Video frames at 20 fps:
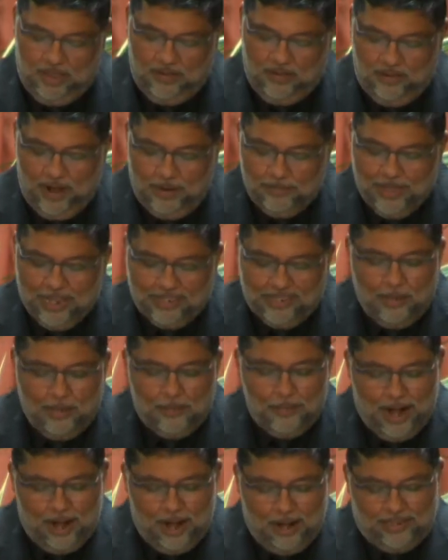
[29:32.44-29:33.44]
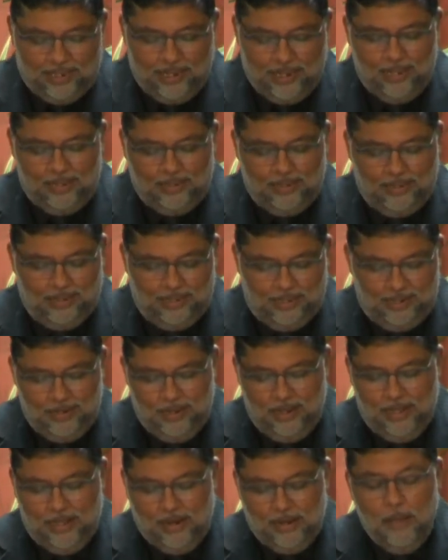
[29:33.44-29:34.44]
from the Samaritans.
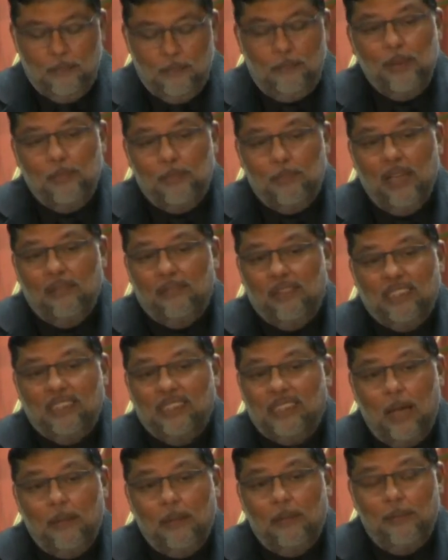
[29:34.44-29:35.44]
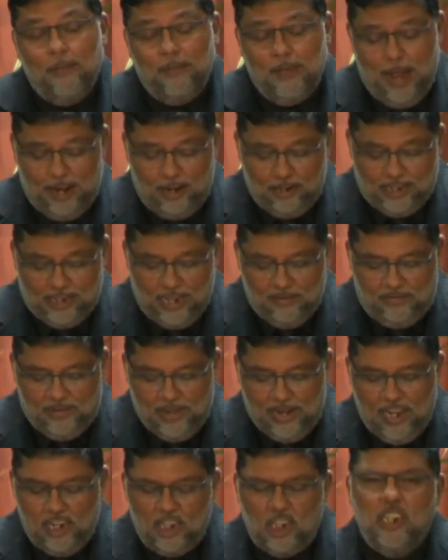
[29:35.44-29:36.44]
The people of the Samaritan
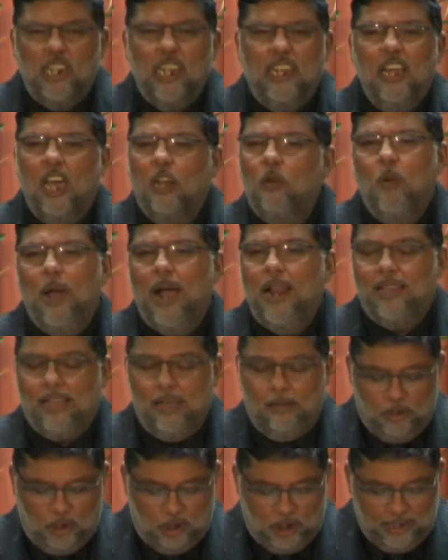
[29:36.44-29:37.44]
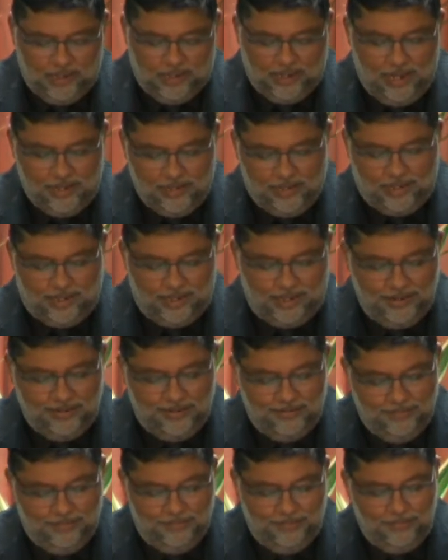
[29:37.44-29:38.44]
village did not welcome Jesus.
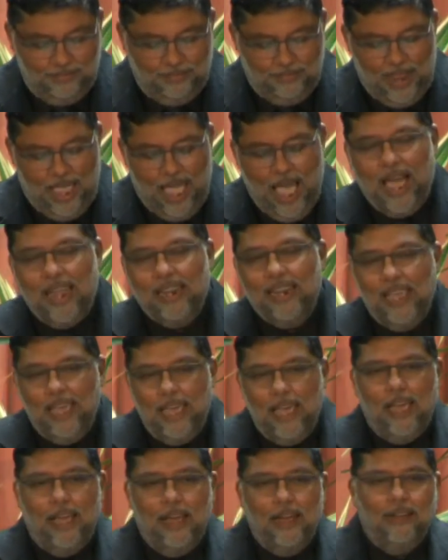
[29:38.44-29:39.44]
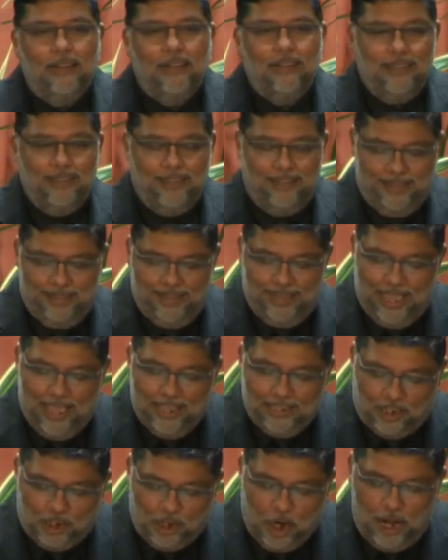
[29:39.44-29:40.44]
And here
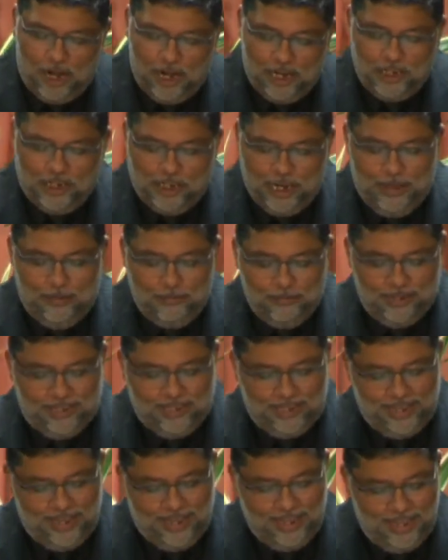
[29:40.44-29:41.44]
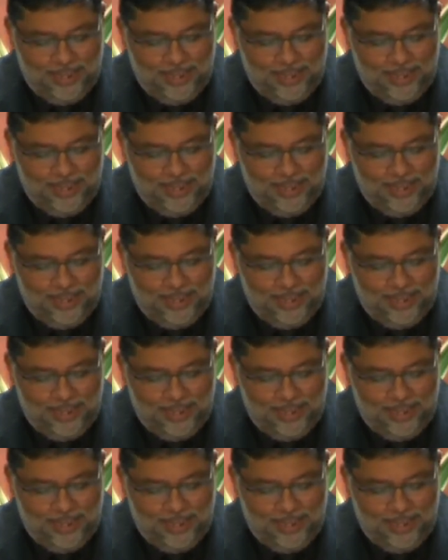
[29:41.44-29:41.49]
is John and James'